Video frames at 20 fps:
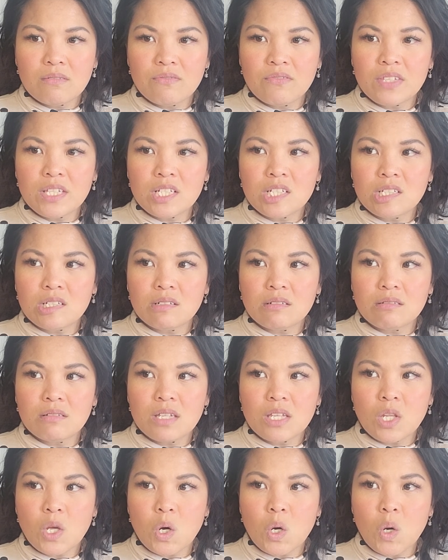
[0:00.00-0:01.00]
feel,
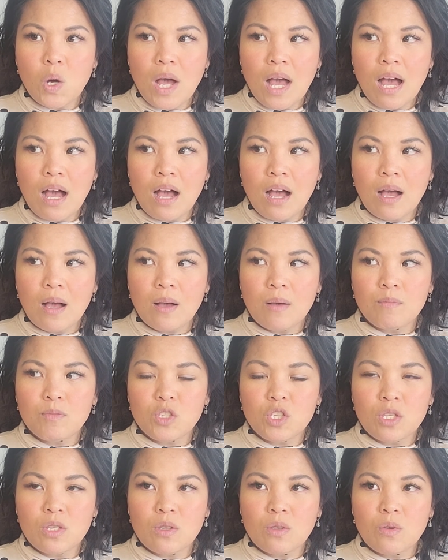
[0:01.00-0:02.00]
you know, um,
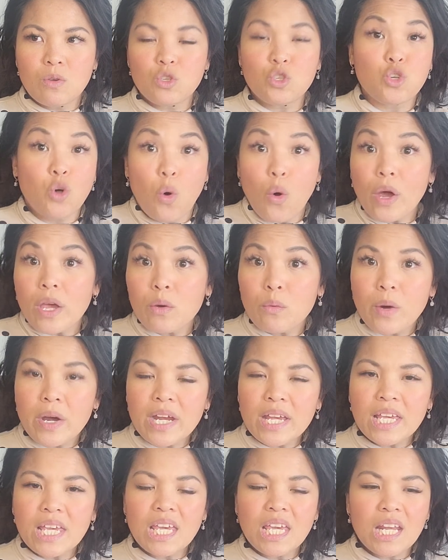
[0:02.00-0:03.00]
joy
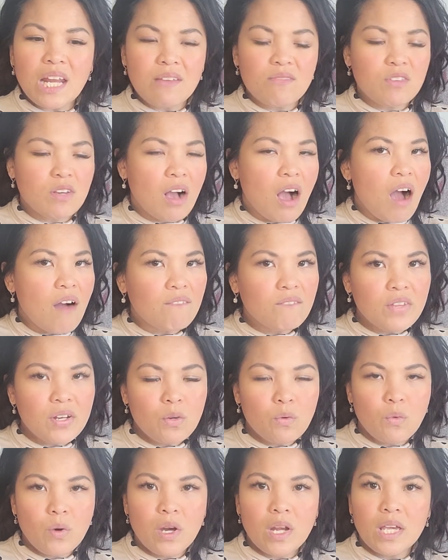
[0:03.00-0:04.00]
wearing it, I feel
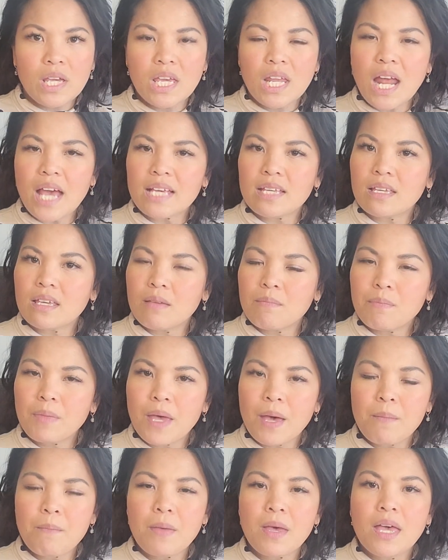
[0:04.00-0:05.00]
confident wearing it, I keep
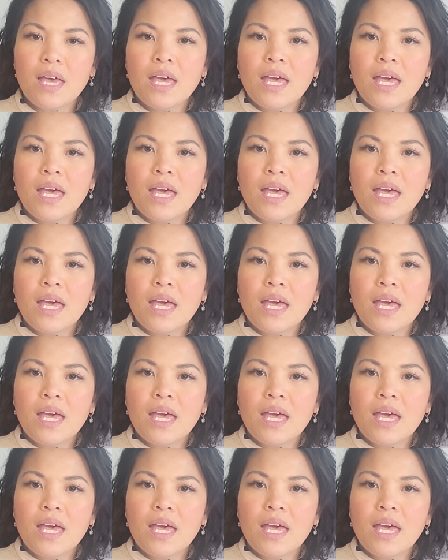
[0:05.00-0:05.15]
them.